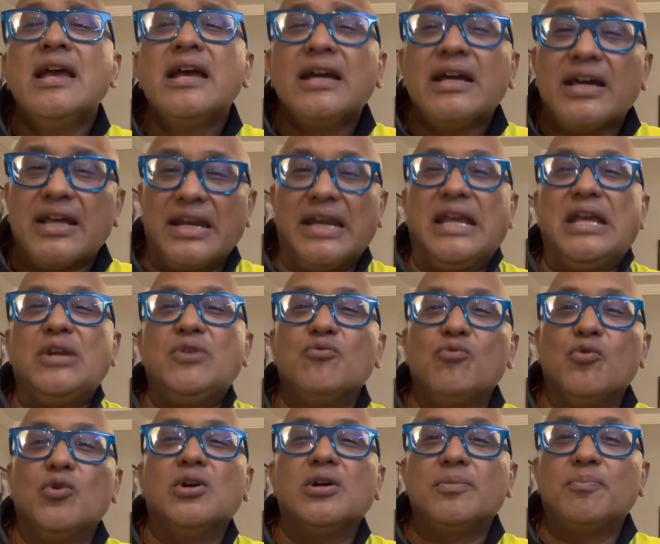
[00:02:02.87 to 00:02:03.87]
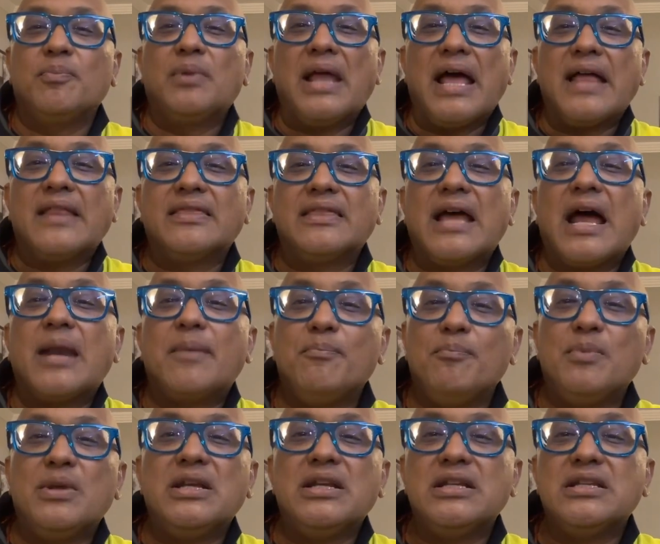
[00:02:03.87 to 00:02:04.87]
great work plan that
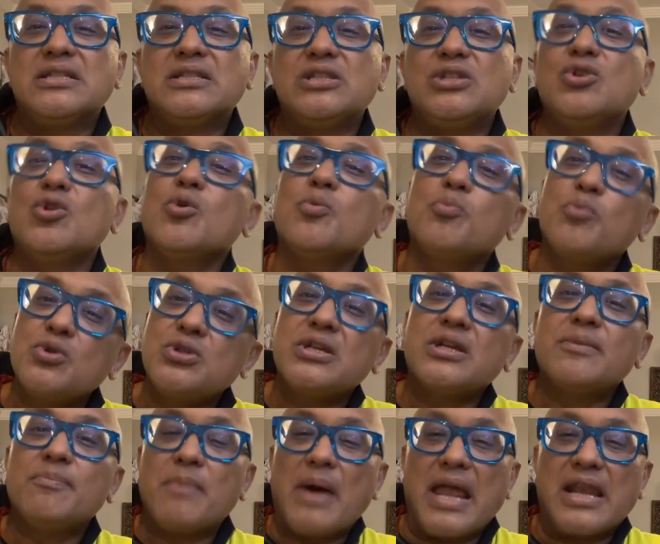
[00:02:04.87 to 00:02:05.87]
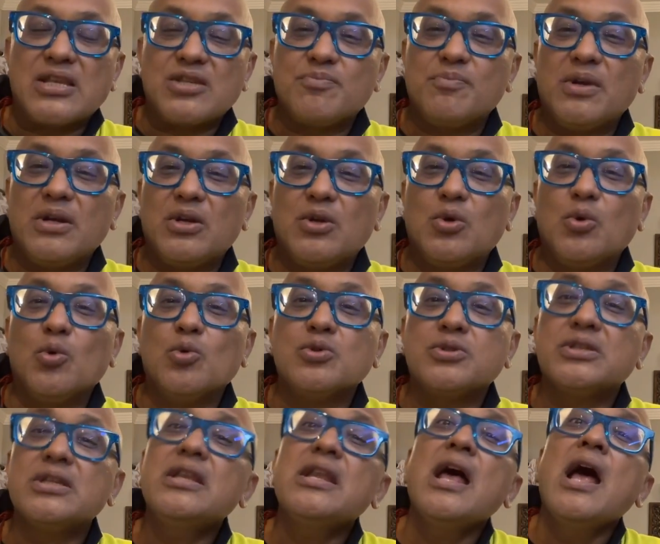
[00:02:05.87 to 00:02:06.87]
meets your project management
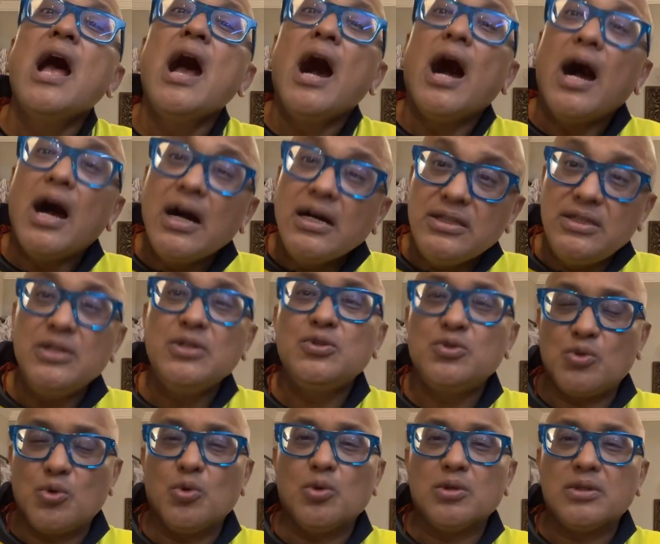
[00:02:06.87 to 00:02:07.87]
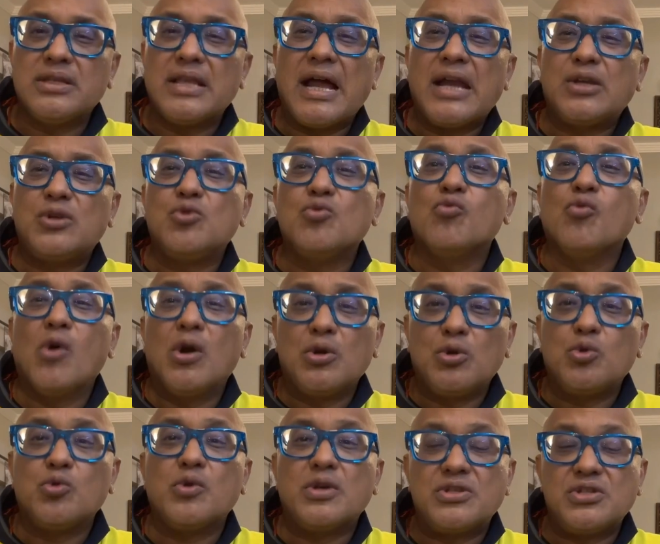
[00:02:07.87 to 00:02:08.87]
goals and others goals that you
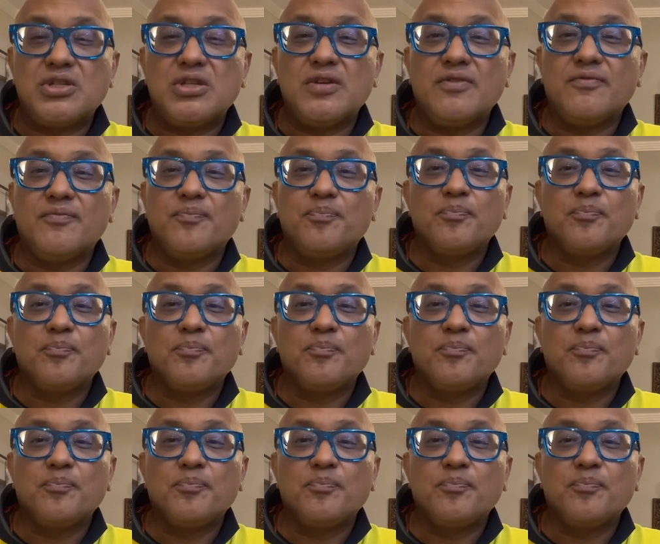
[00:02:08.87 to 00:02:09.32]
want to achieve